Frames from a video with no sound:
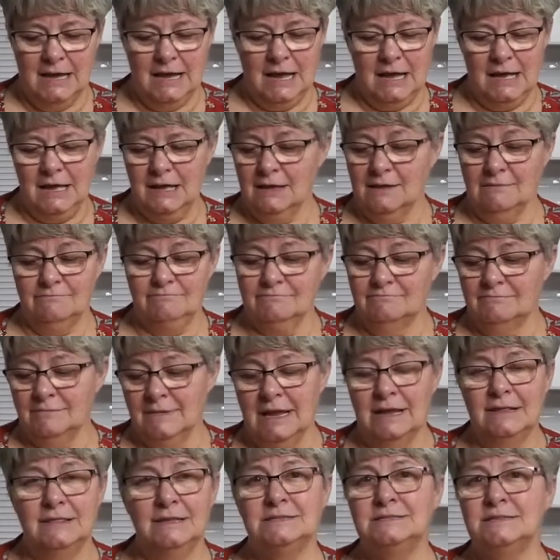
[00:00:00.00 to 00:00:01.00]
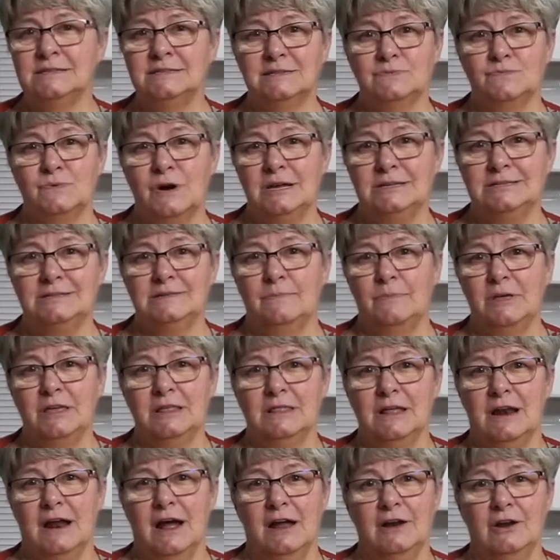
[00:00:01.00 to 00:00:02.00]
Um, this is a recipe
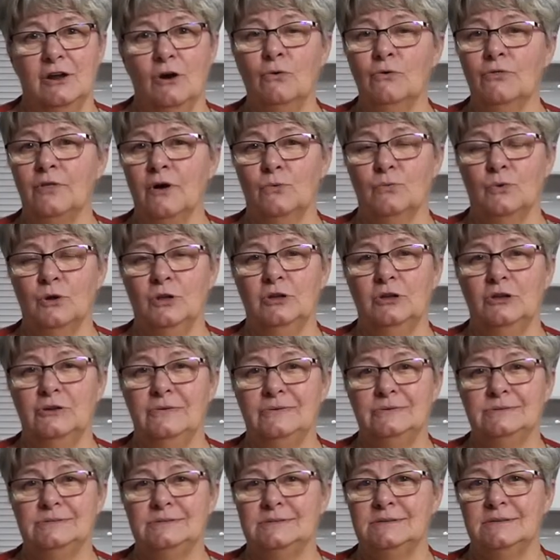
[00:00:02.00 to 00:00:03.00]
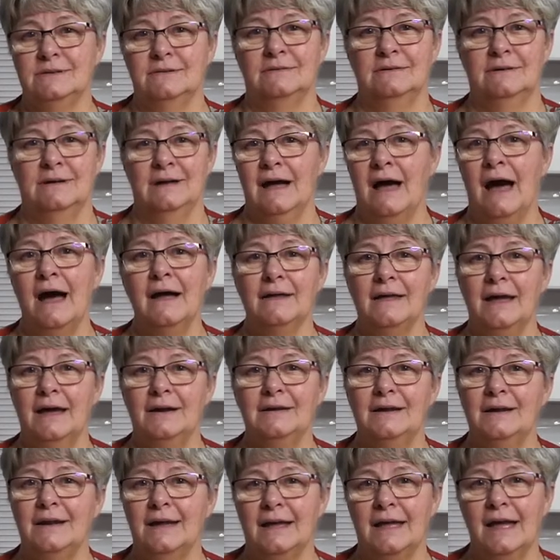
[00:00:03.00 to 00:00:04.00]
that I know that we'll use again
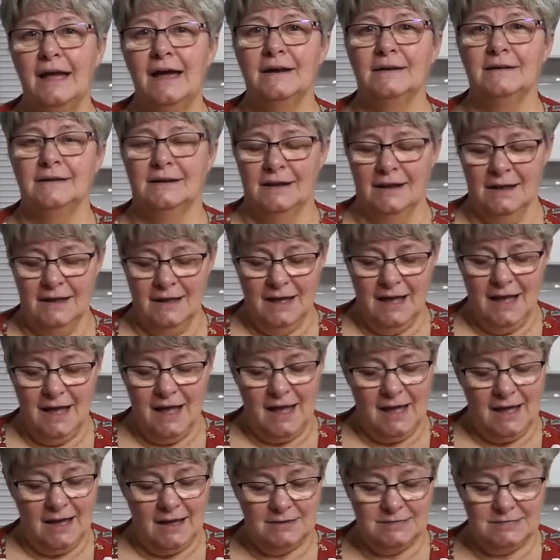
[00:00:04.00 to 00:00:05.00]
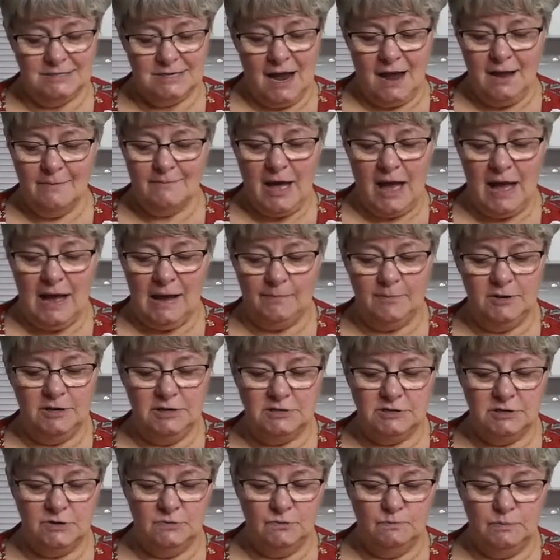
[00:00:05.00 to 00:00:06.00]
and again, and I'm happy
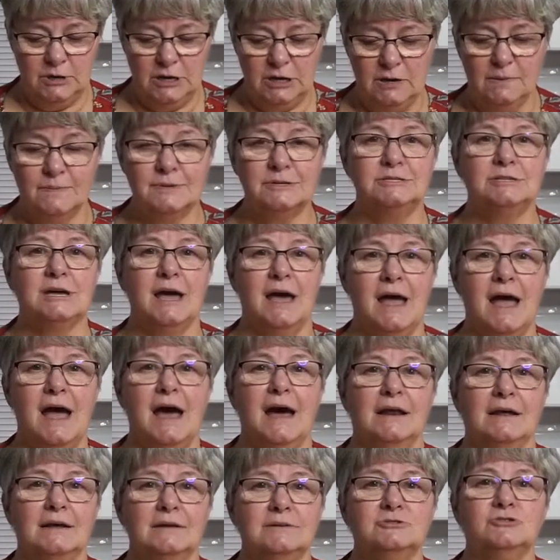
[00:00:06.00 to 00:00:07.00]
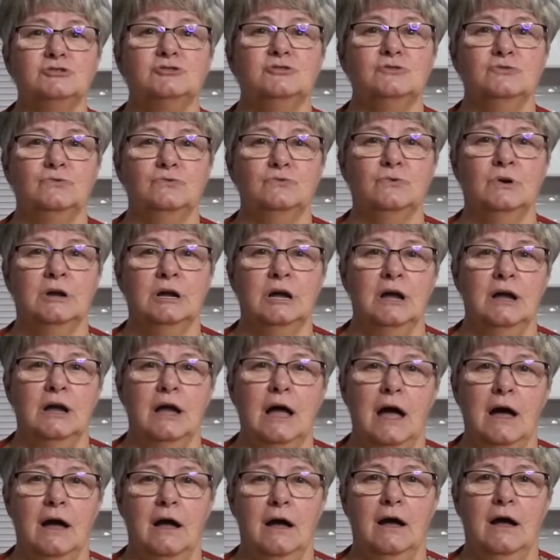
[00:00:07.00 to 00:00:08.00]
to be able to add it to
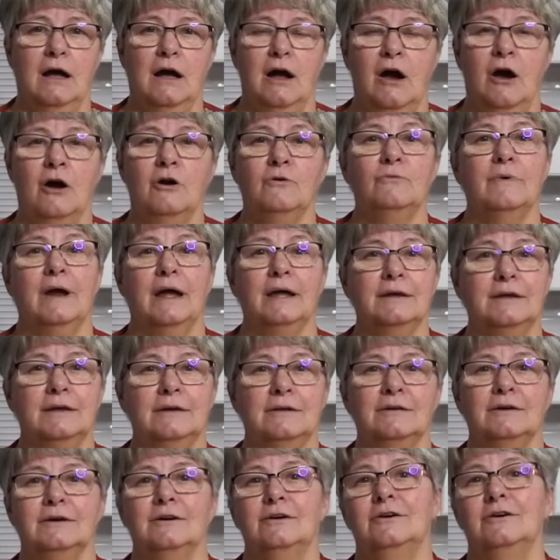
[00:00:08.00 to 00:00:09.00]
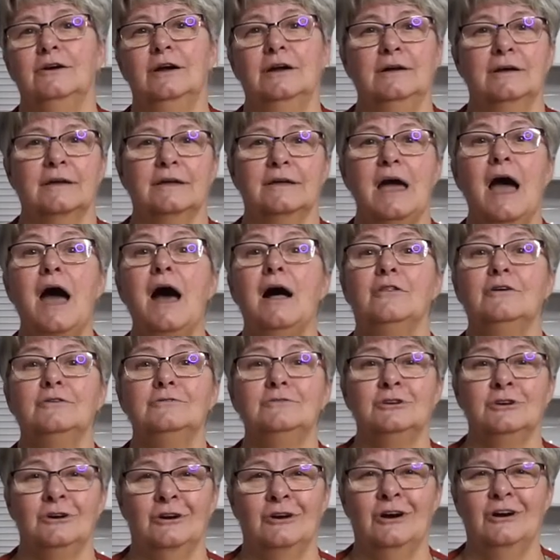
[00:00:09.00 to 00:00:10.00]
uh, our regular
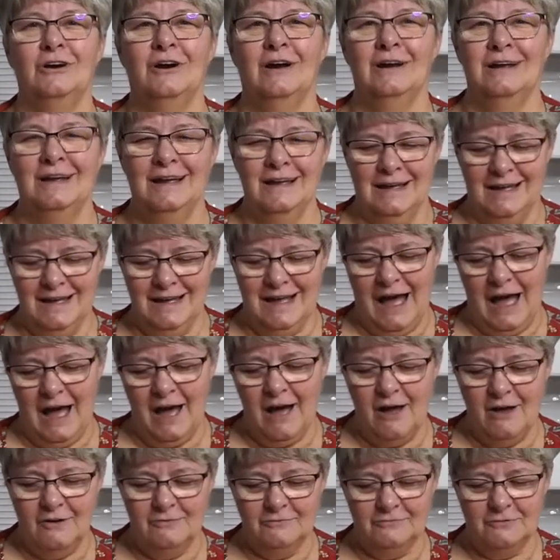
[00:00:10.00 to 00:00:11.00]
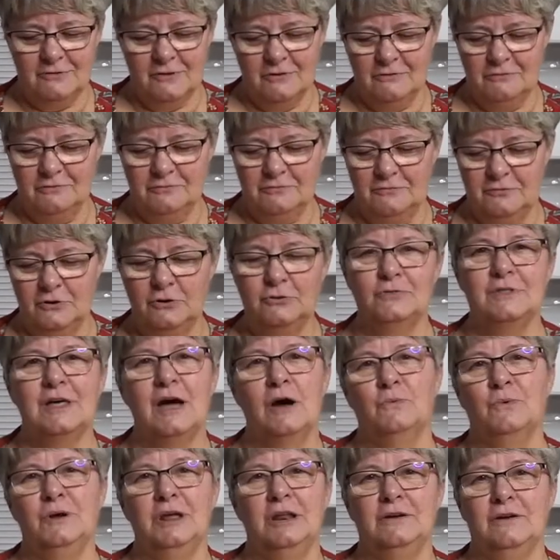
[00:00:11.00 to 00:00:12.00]
calendar of food
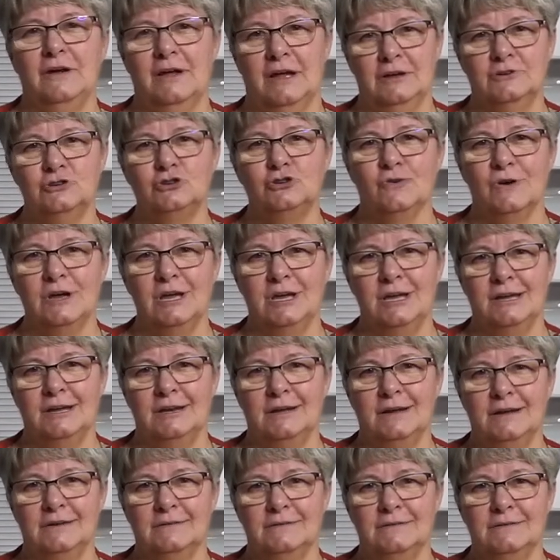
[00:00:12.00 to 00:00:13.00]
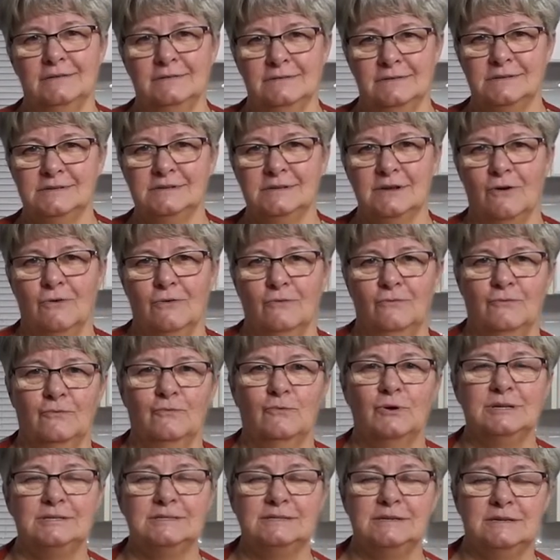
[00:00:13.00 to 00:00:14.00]
that we enjoy eating. So
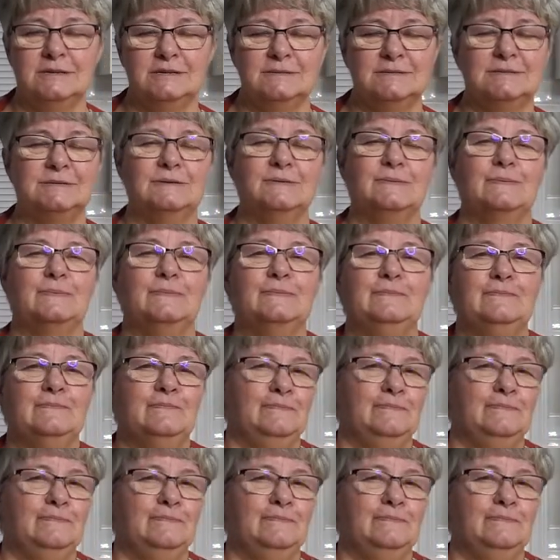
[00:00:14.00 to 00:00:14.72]
we'll see you soon.